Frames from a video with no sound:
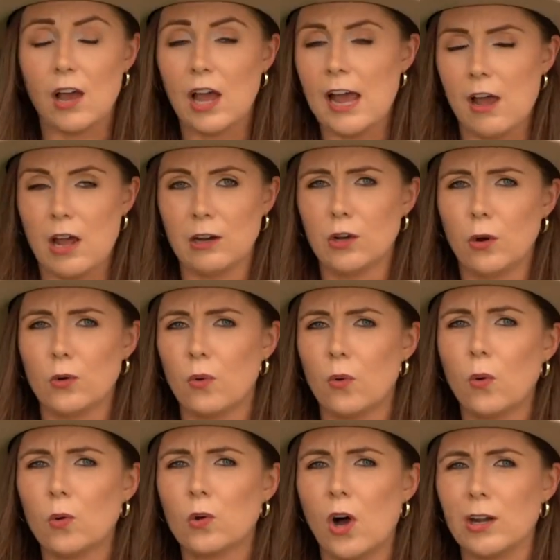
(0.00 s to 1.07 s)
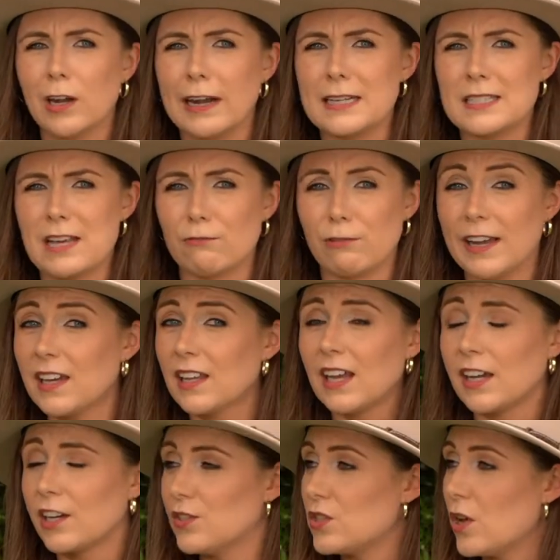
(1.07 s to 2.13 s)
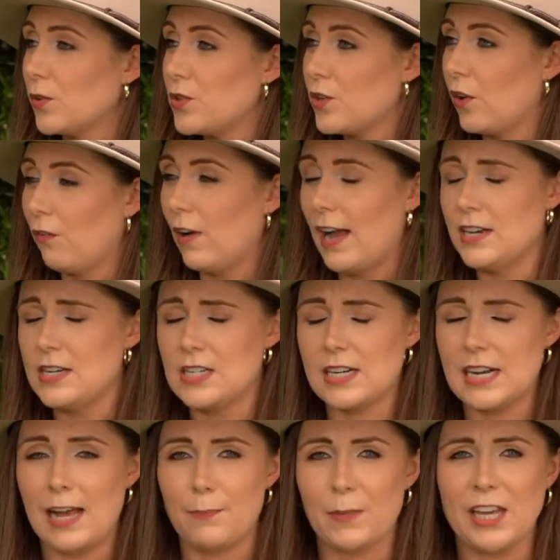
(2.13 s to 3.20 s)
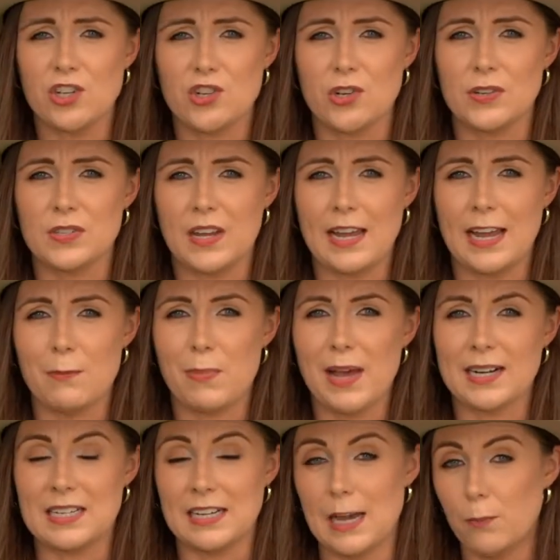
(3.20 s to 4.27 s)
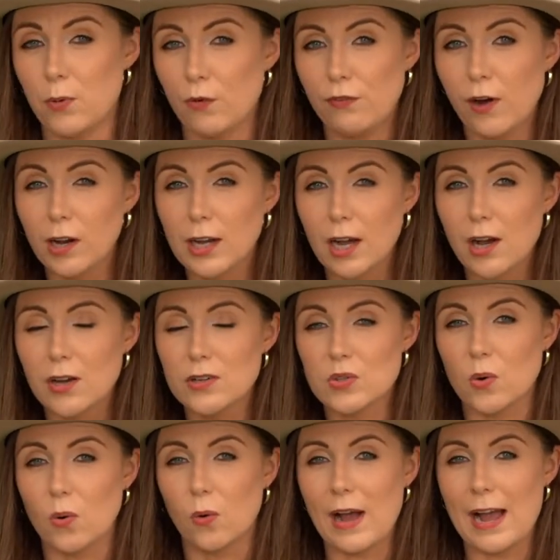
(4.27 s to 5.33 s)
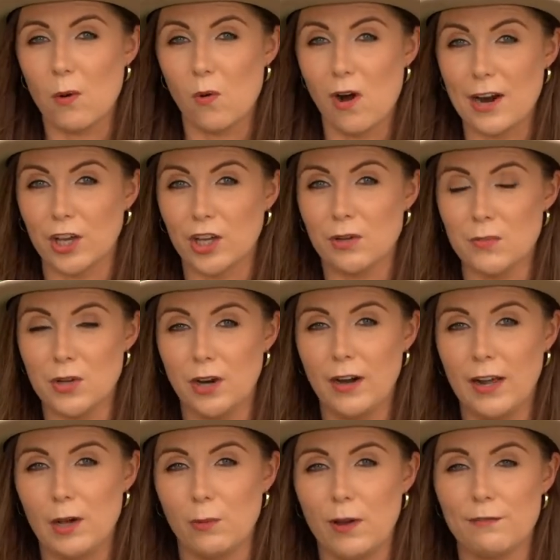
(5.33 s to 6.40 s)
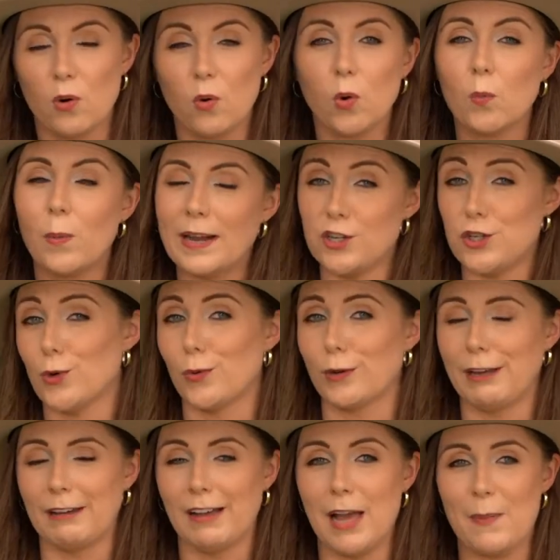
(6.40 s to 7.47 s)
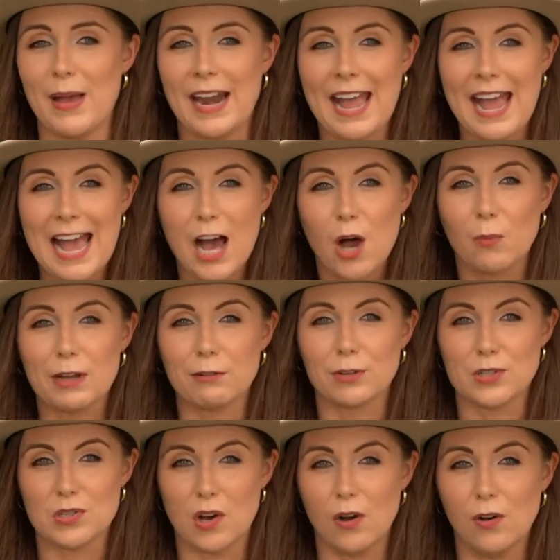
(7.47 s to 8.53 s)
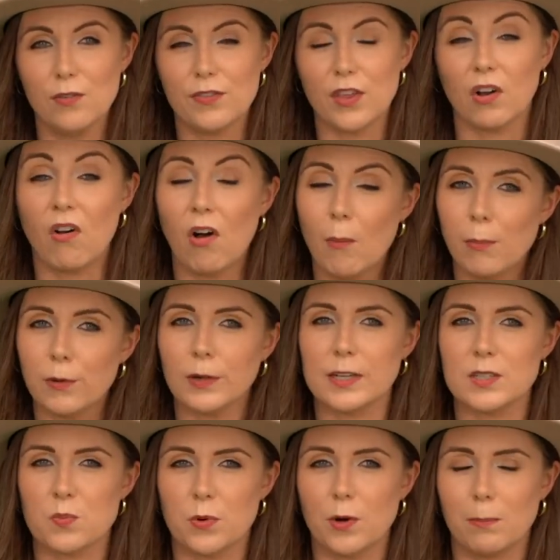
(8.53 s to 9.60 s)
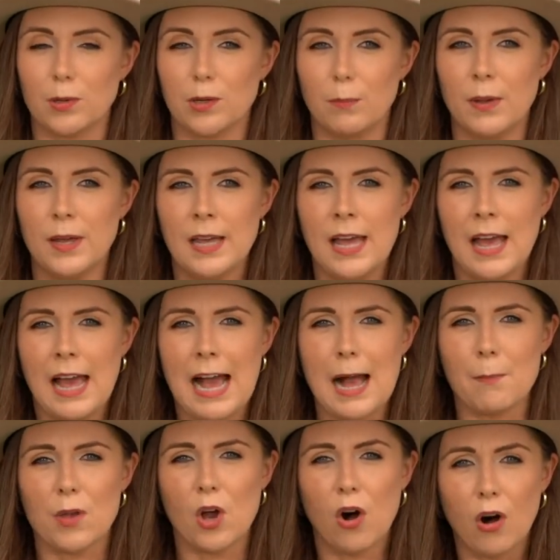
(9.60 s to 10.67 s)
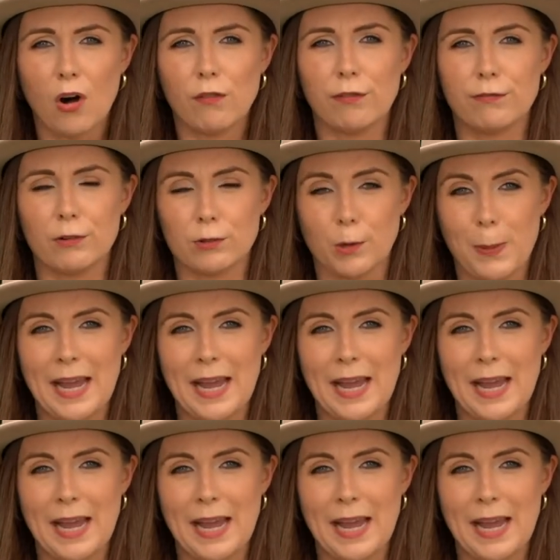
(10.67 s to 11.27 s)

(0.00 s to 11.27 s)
and look, all colleagues are regularly consulted around around um, issues that are impacting our portfolios or our wider community. We've all been talking about how we resolve the complex problem um, of repeat